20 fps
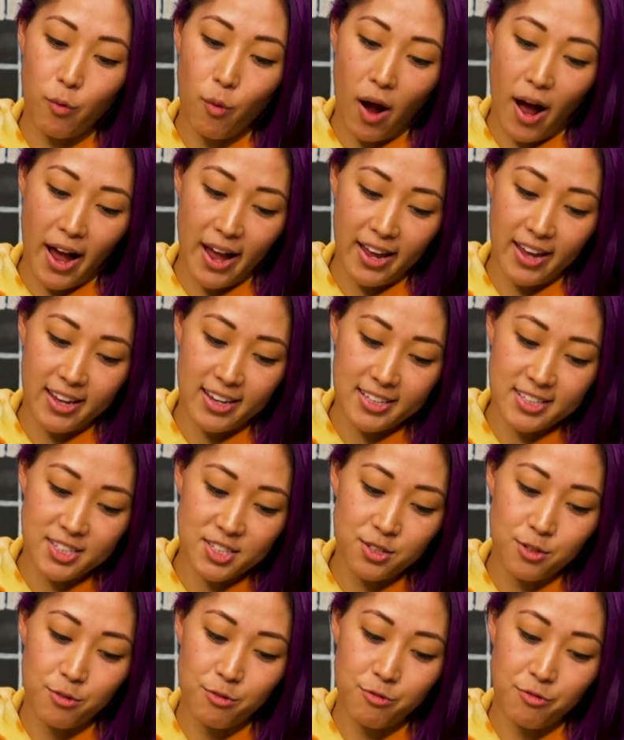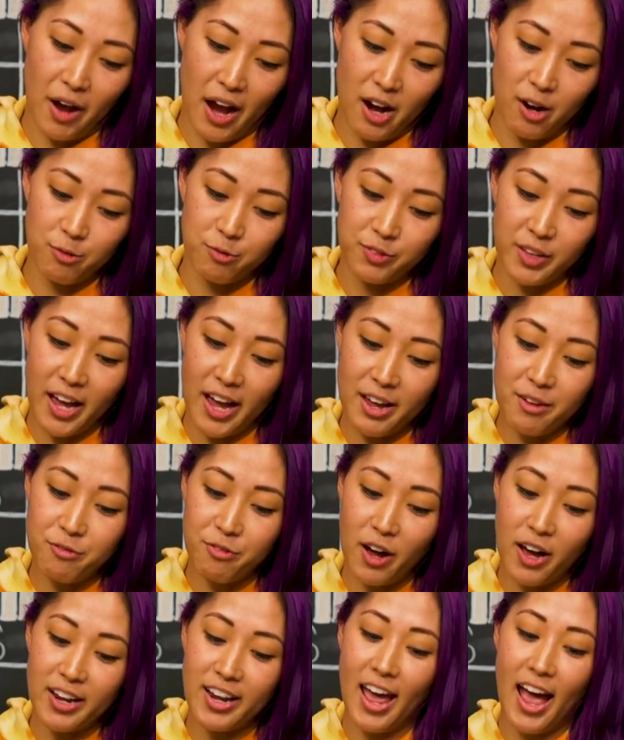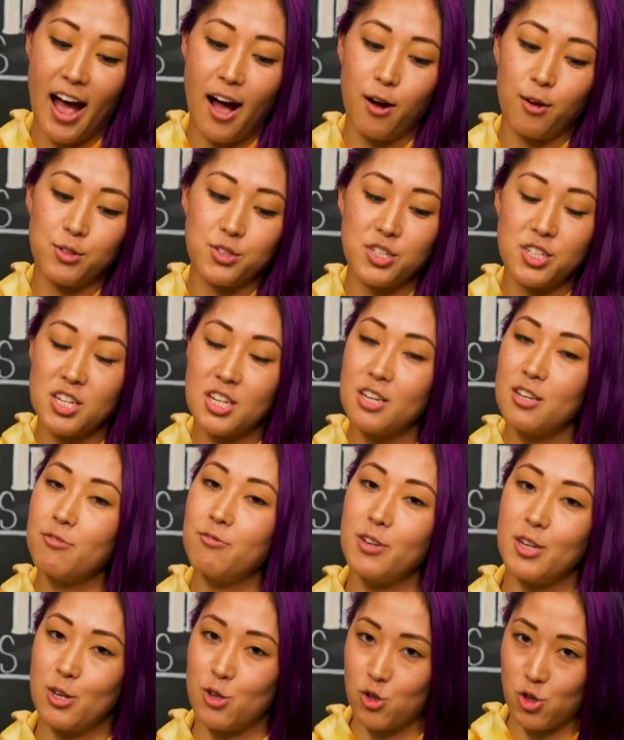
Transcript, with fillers: Wyatt's Firefly Funhouse TV